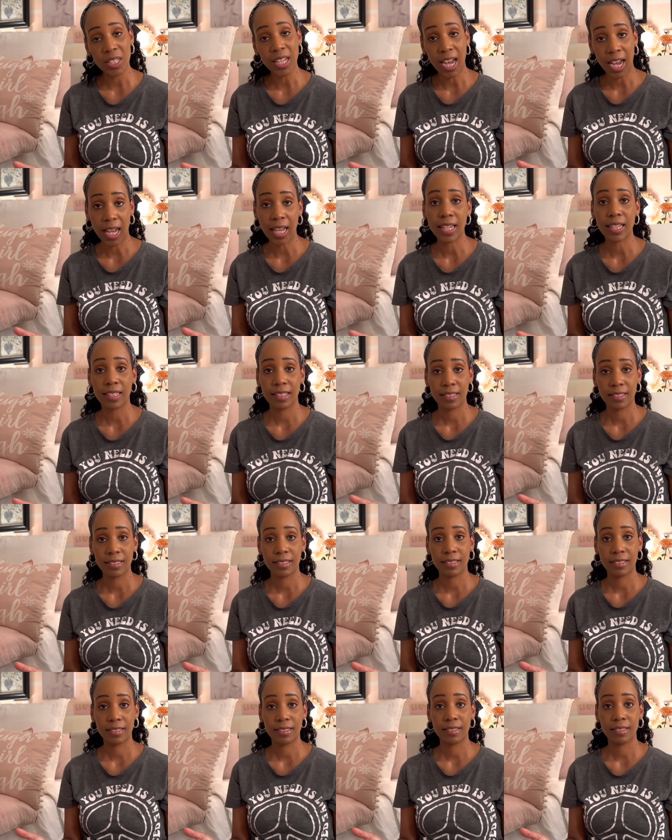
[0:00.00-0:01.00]
die.
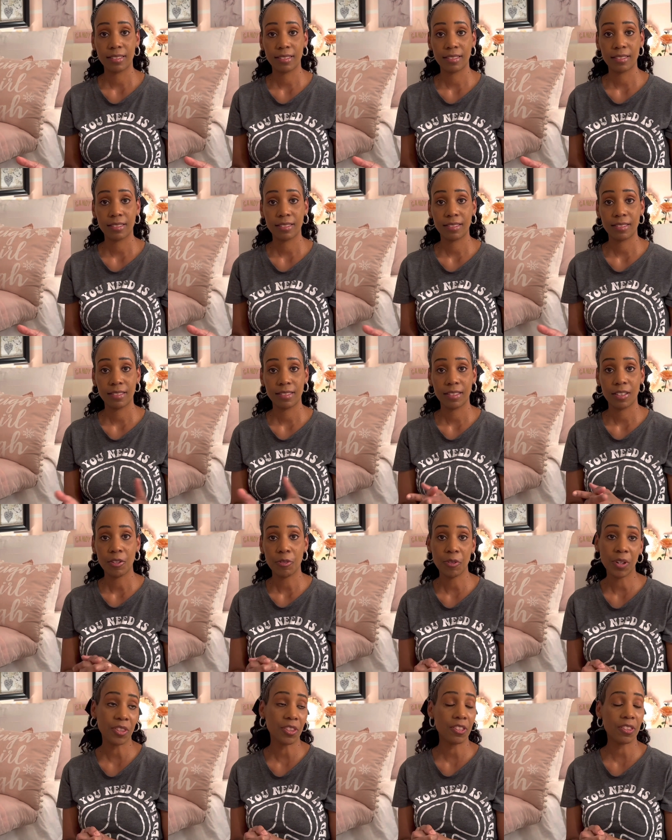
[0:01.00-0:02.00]

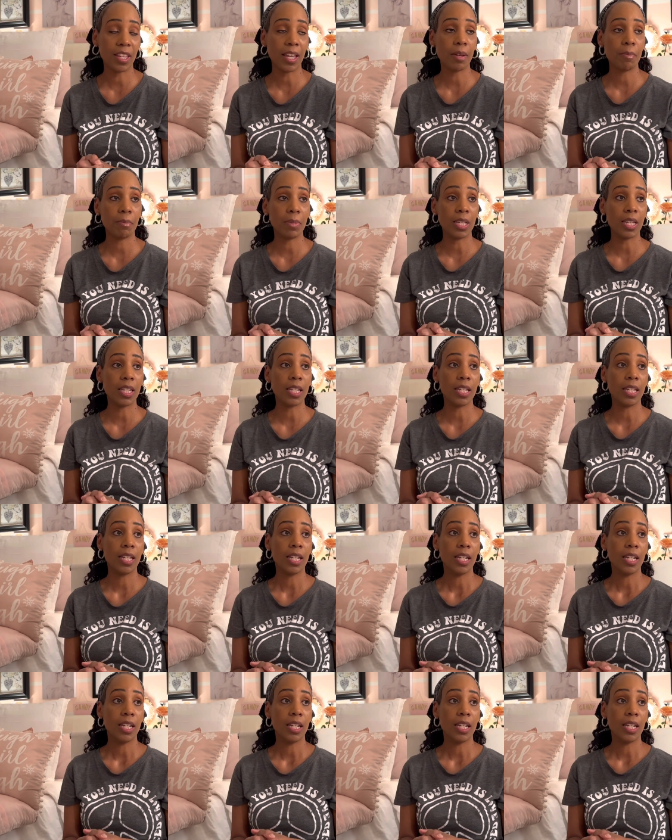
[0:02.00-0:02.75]
Whether that be